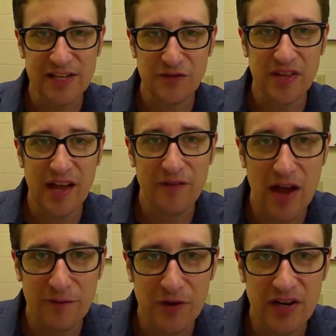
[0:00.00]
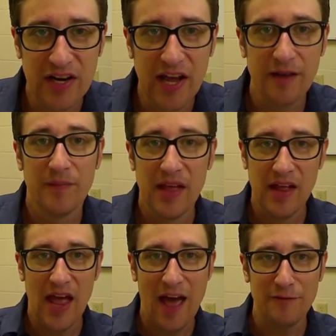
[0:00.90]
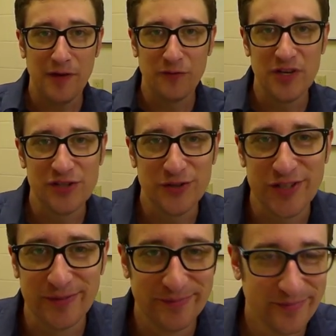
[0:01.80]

everything I've got for you today. Have fun researching.